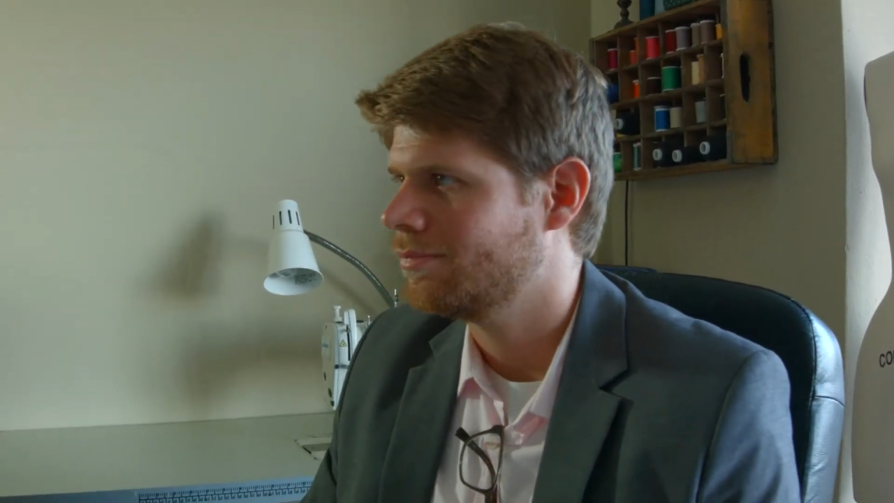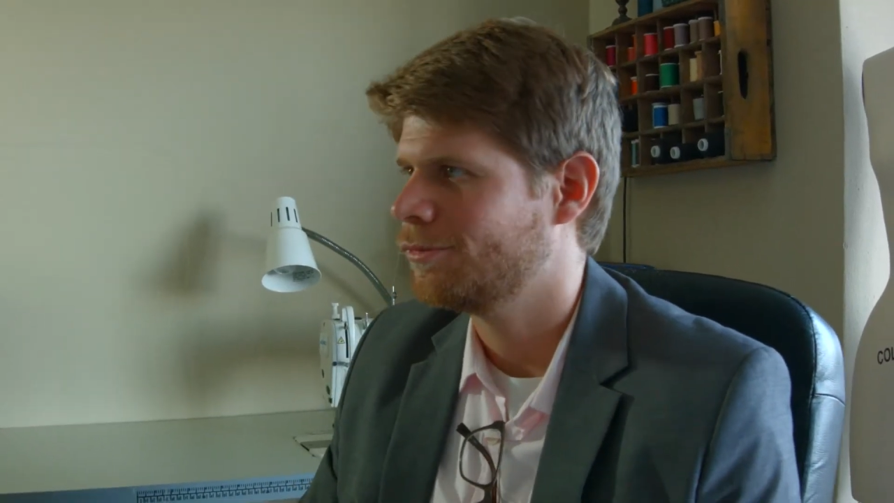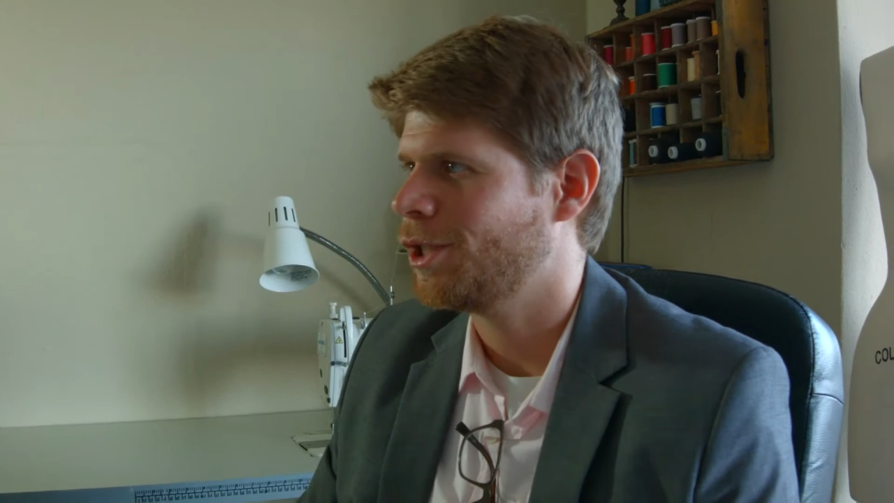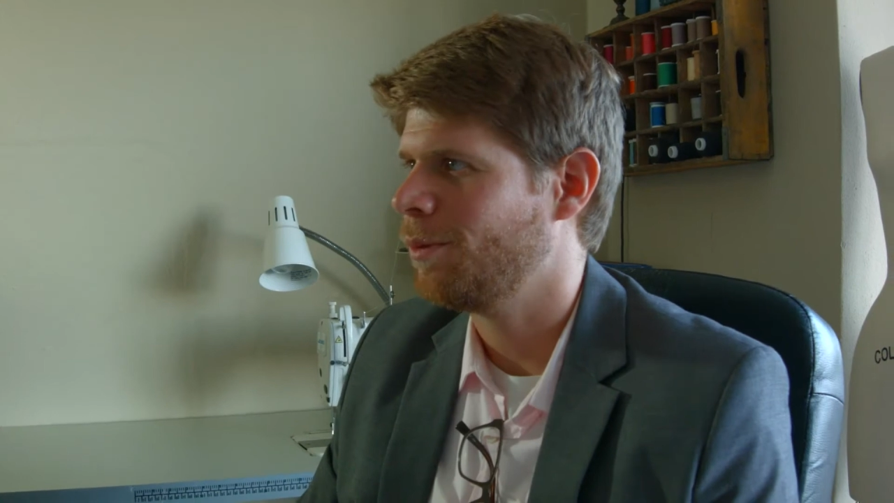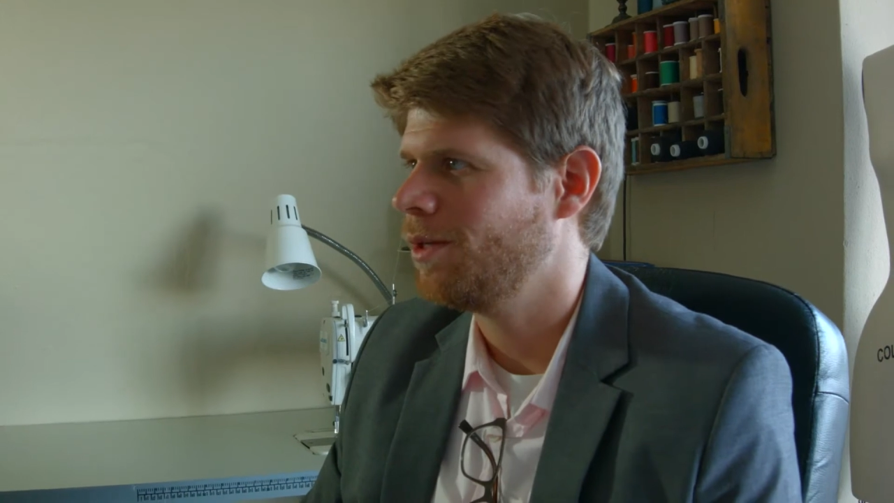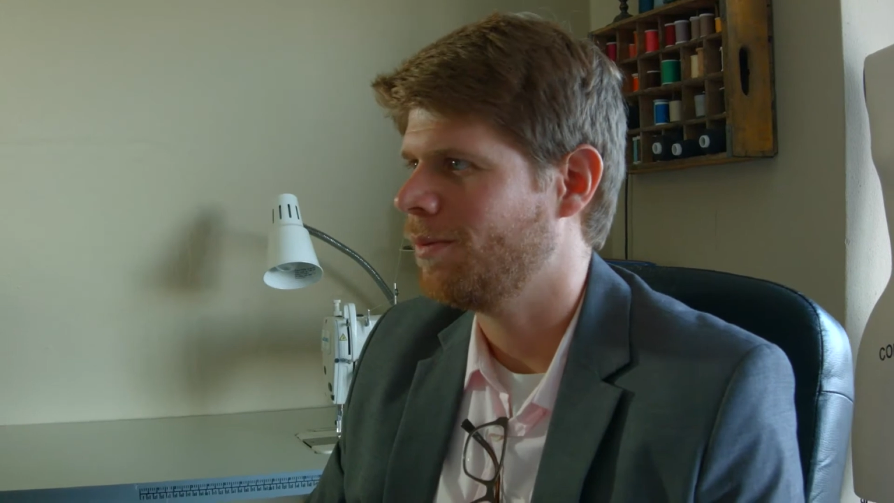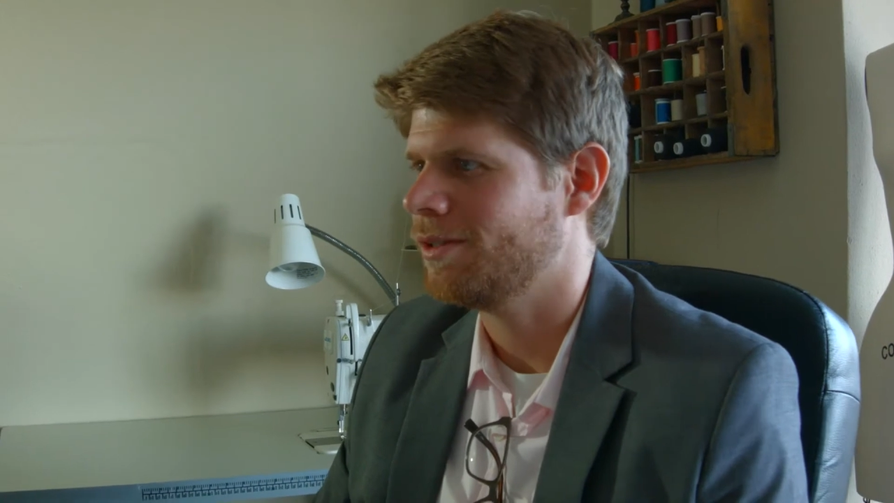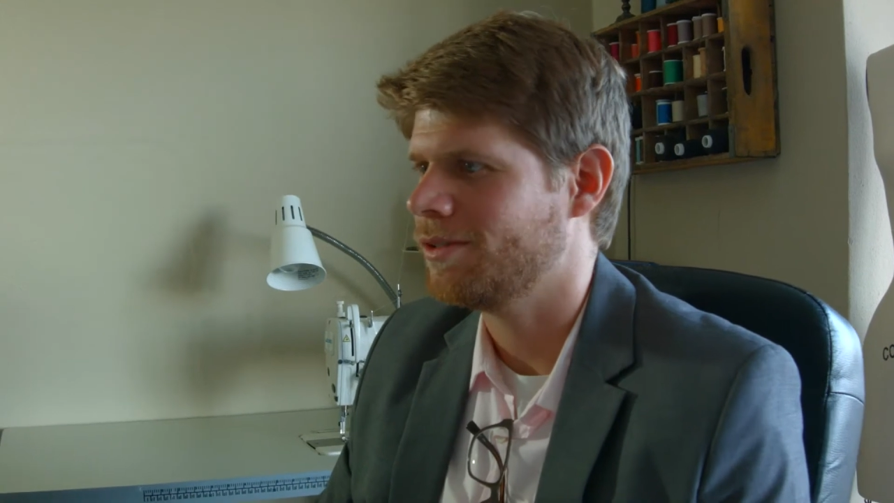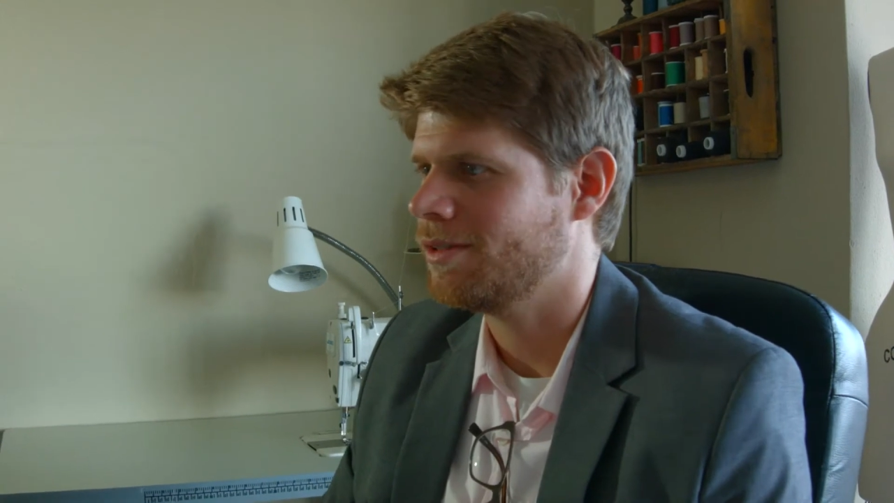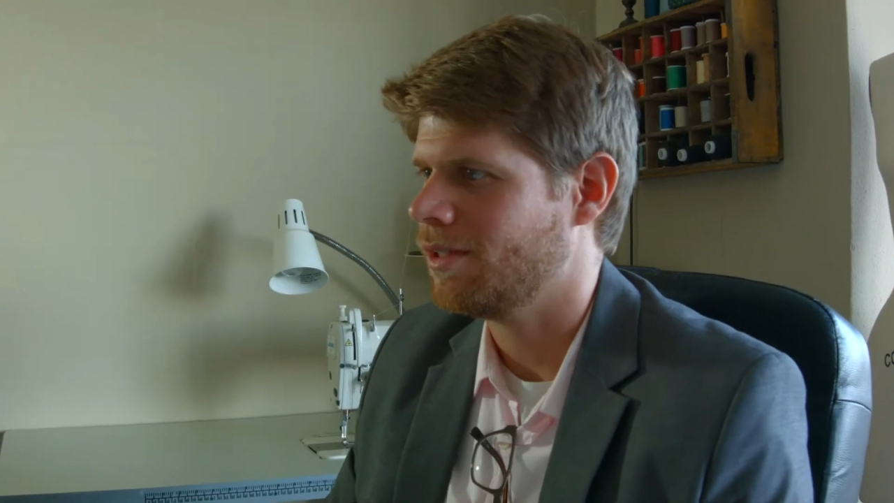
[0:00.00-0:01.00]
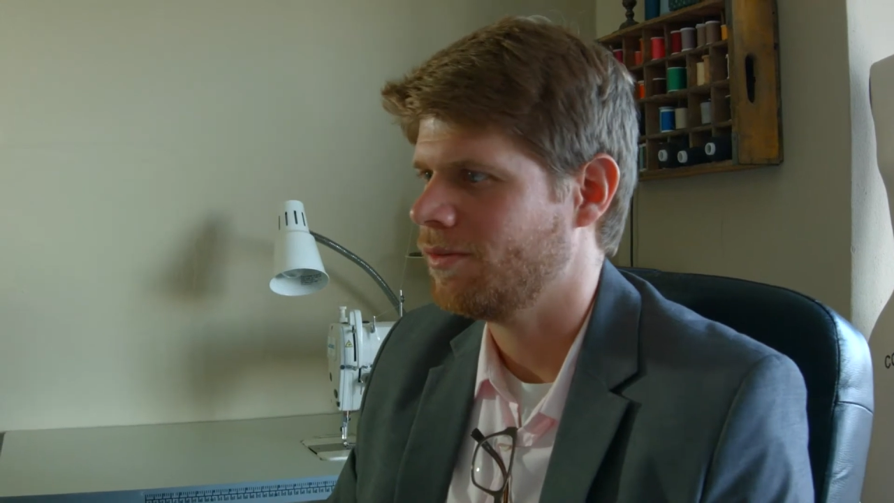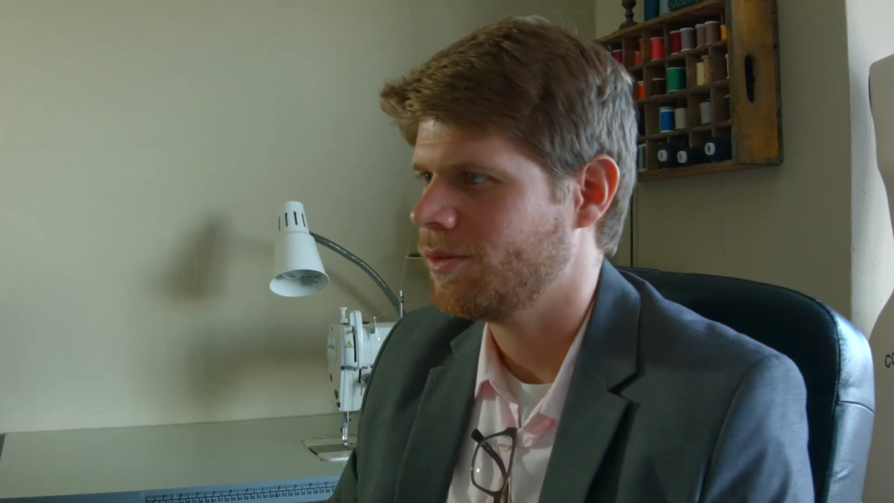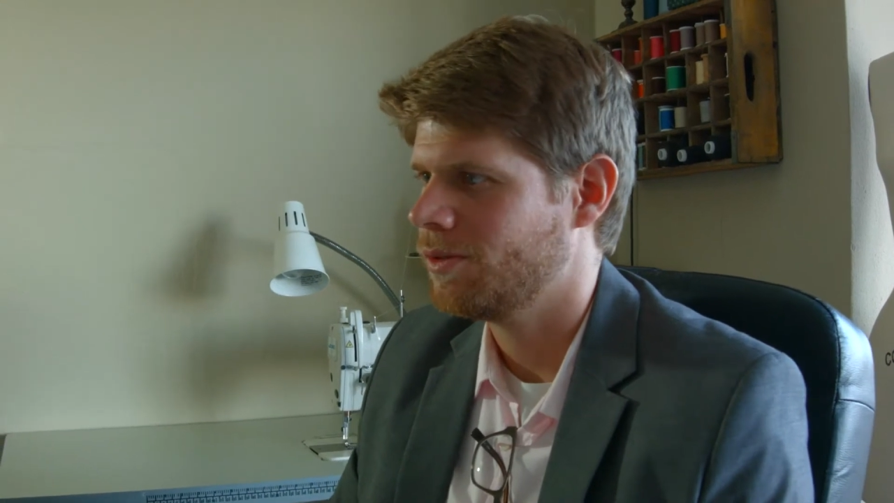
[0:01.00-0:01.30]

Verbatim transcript: tell me about yourselves.